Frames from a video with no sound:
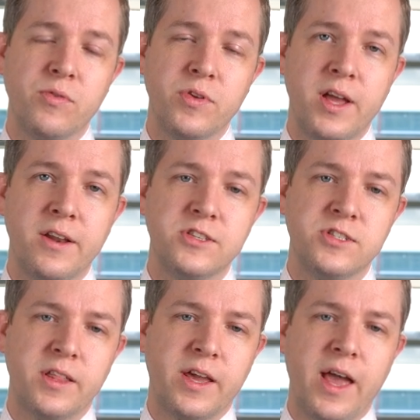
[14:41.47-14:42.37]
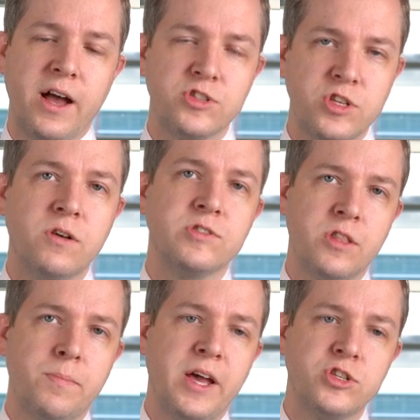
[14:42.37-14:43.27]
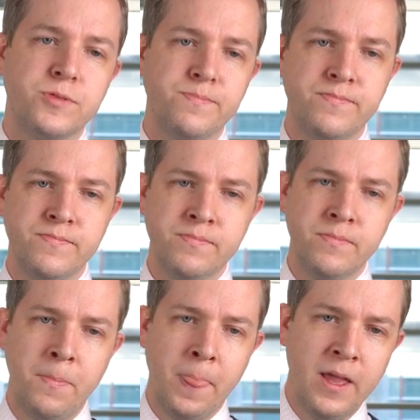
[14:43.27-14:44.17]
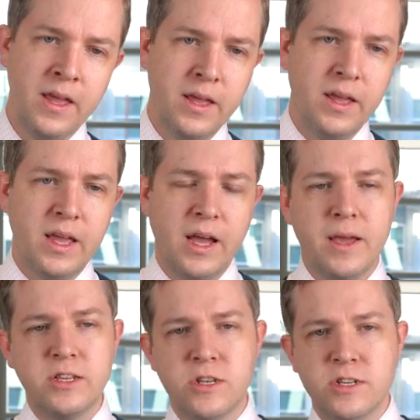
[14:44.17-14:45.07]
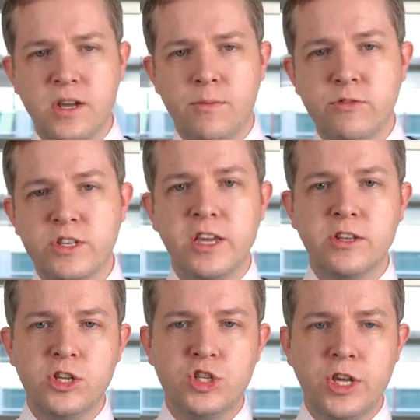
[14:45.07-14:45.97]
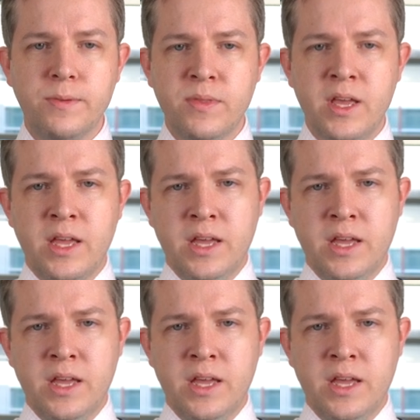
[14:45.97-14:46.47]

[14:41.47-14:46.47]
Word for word: We're really underselling ourselves and the patient. Uh, here's an example of deconditioning.